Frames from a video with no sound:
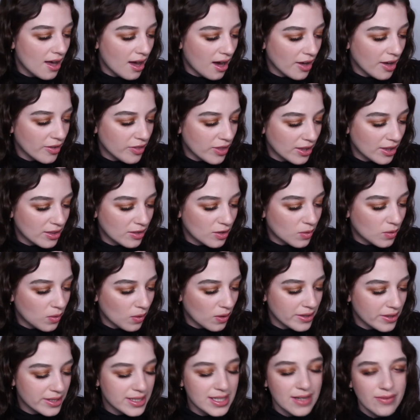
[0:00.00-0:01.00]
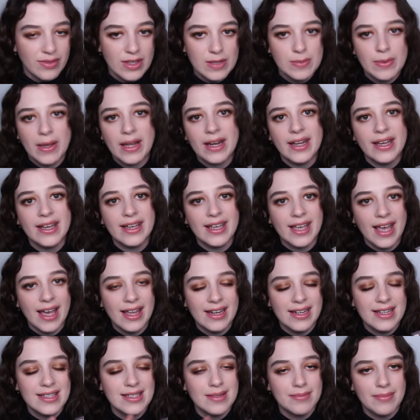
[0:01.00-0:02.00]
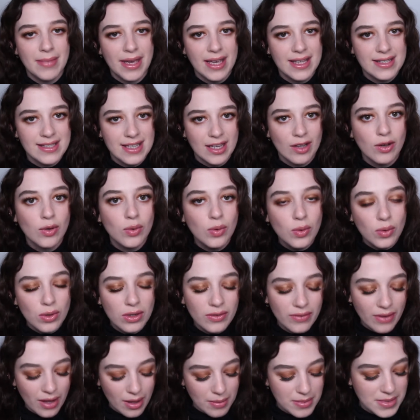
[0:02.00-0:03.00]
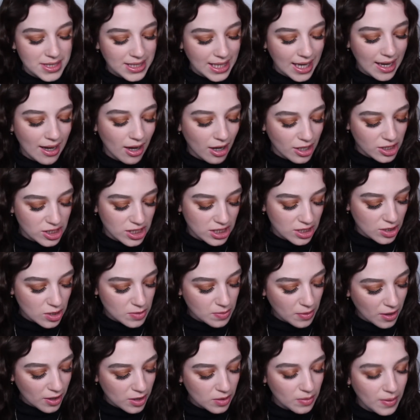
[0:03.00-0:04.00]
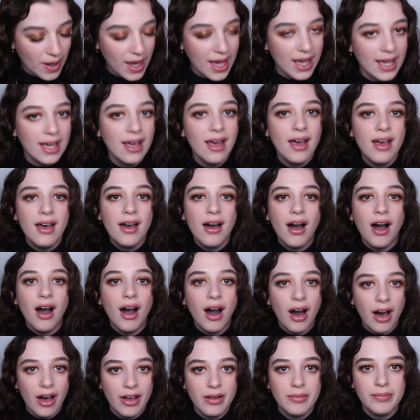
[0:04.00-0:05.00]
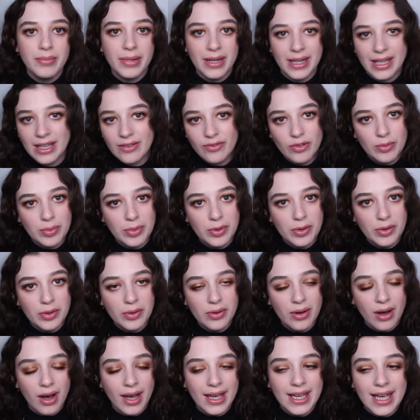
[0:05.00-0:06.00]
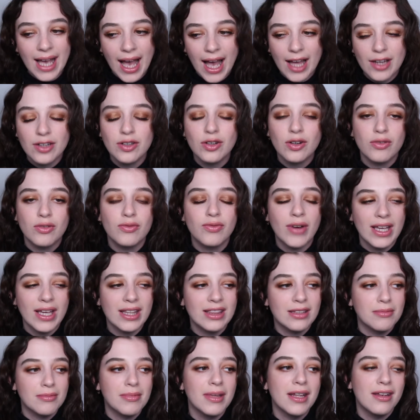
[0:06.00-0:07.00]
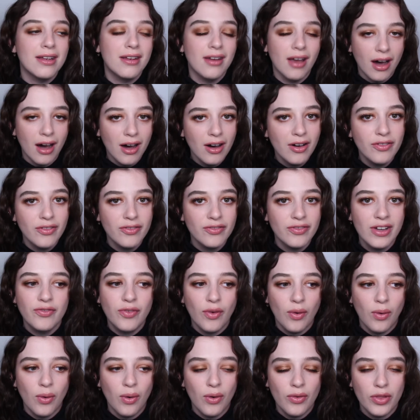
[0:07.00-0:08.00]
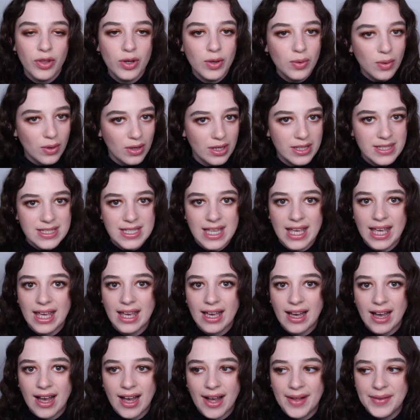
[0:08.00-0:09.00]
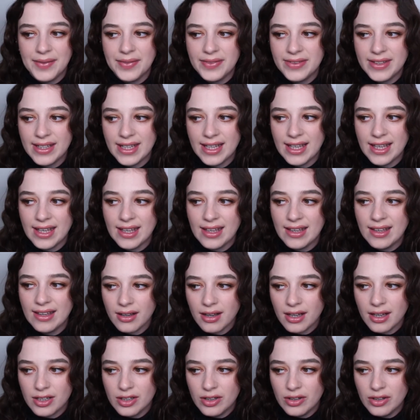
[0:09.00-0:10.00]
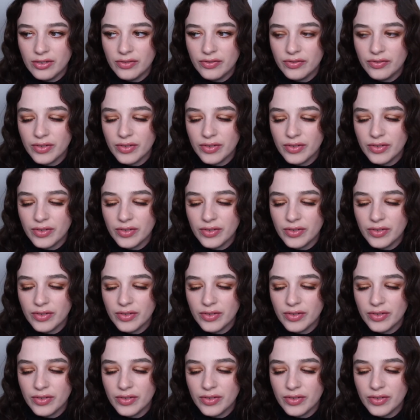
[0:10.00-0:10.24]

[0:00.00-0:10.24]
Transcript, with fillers: I think the quality of this palette again is amazing all of Urban Decay eyeshadows by the way are unbelievable I cannot rate them enough for the quality and the kind of